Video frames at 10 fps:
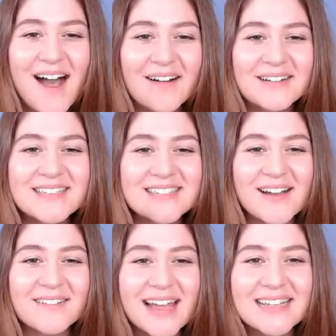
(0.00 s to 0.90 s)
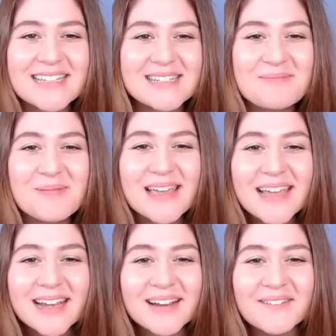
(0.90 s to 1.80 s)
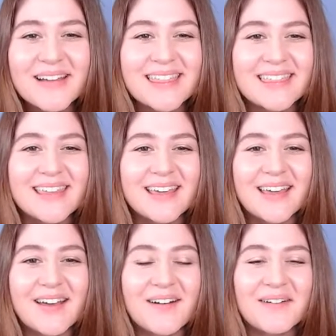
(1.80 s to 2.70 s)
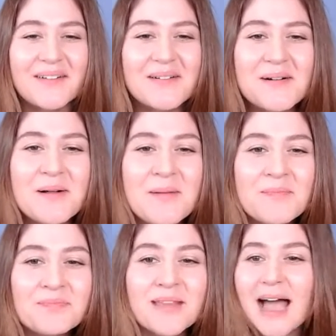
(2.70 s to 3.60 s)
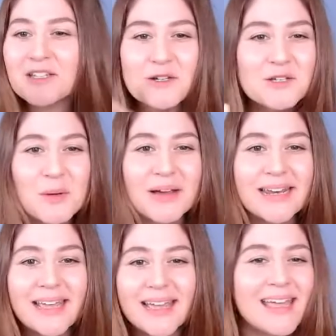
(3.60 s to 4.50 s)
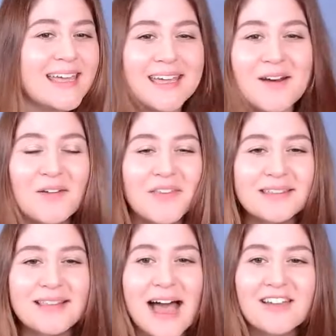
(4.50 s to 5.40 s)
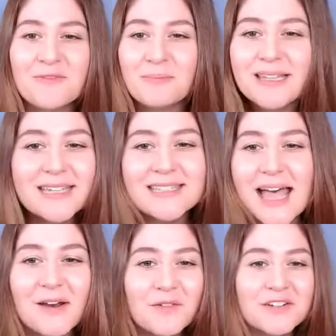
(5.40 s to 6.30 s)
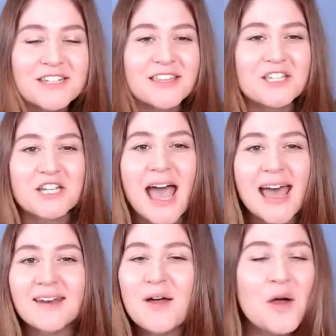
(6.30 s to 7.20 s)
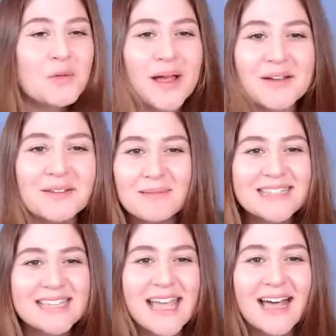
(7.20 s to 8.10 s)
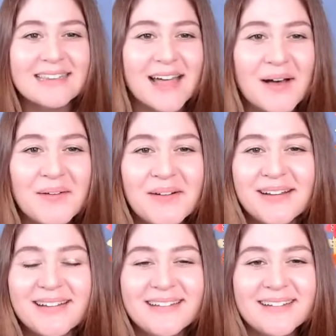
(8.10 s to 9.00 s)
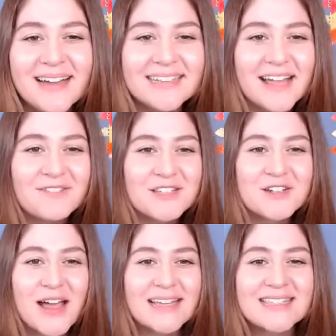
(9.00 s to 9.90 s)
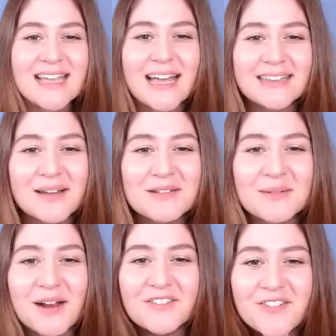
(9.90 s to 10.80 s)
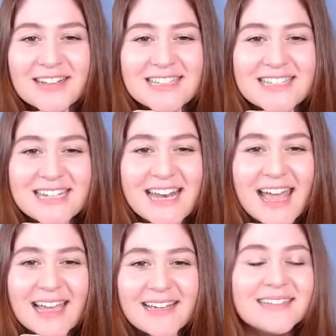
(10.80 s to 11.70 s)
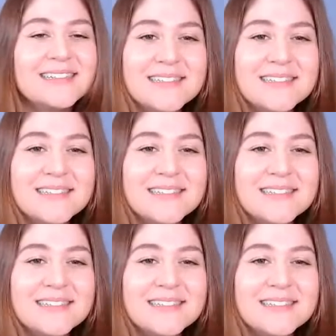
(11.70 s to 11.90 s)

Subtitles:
Oh, it's so nice to be here with you. As you're joining in on the live, please head over to the chat, write your name and say hello. I'd love to try and say hello to our friends today.